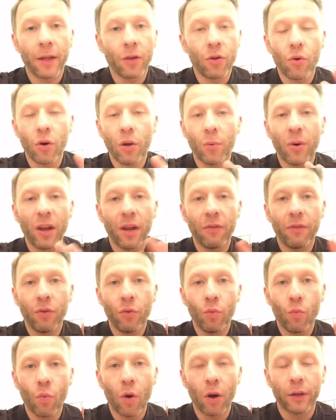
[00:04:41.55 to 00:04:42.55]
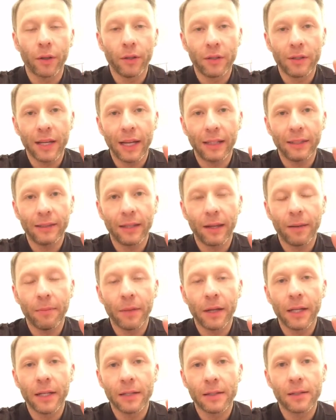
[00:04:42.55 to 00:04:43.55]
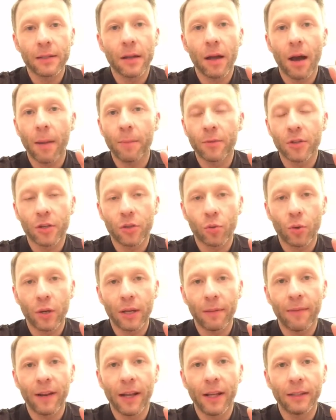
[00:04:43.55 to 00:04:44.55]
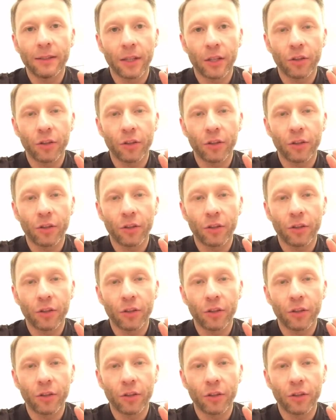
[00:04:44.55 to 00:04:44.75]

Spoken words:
You call it whatever you want. You take 10 minutes, up to 20 minutes.